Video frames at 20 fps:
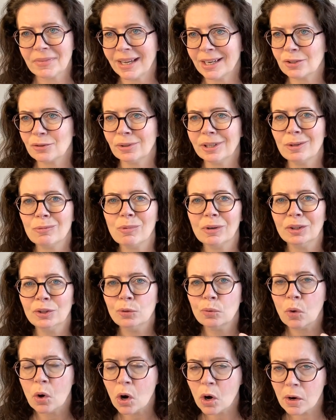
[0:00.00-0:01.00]
Actually, when
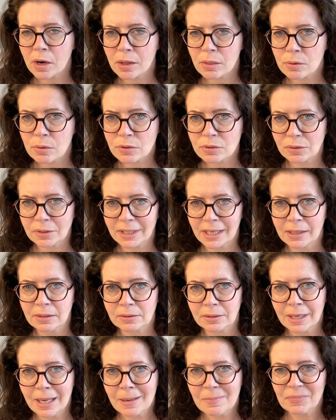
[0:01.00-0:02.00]
you are in those
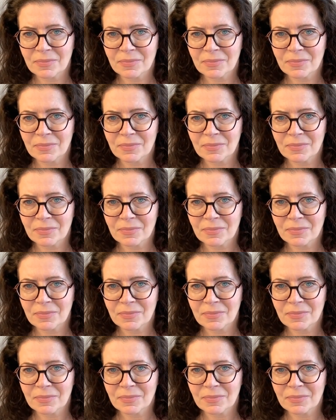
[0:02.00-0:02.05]
accounts,